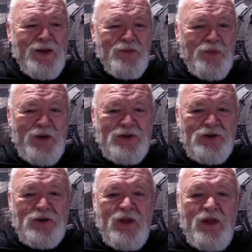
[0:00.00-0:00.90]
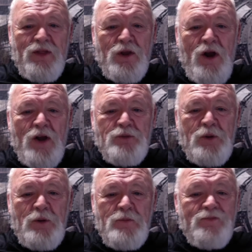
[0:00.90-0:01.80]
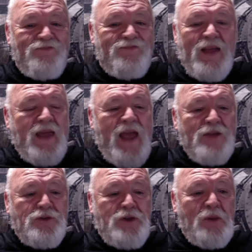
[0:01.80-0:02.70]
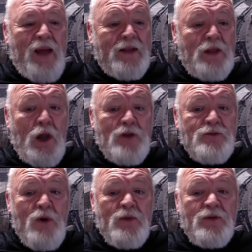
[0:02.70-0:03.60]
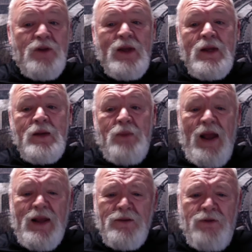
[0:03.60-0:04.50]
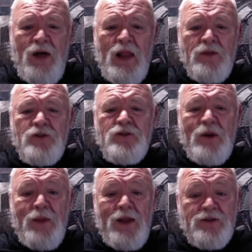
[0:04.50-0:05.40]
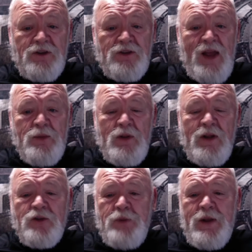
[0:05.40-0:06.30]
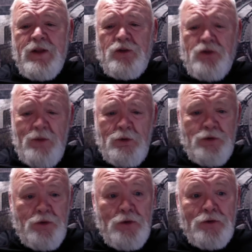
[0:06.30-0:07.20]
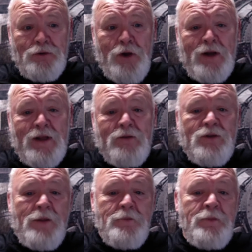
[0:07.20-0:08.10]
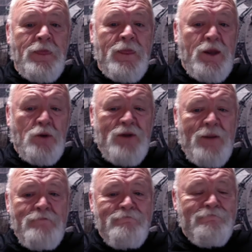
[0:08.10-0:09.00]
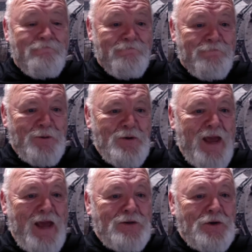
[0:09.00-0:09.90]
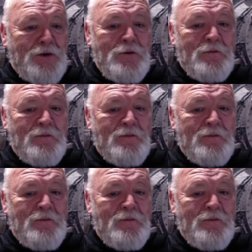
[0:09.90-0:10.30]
preach the gospel. I can't steal back the lost moments, but I can follow this young man's example and speak the simple truth as God gives it. You know something? You can too.